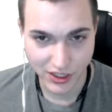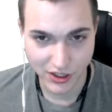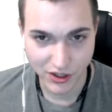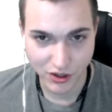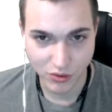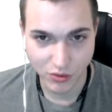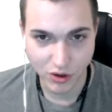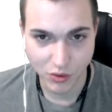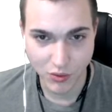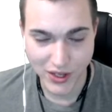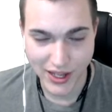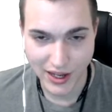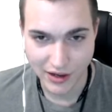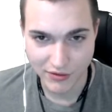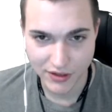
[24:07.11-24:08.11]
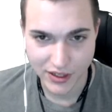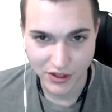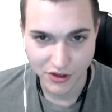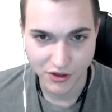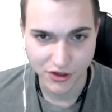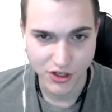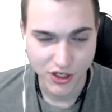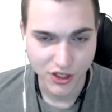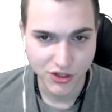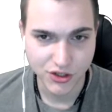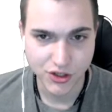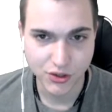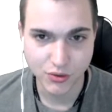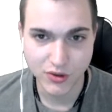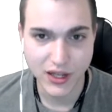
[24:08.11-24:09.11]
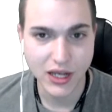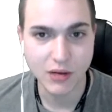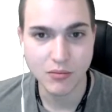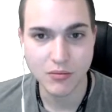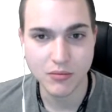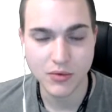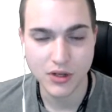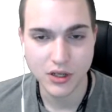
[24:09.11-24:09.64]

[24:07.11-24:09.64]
you know, what we have here to them.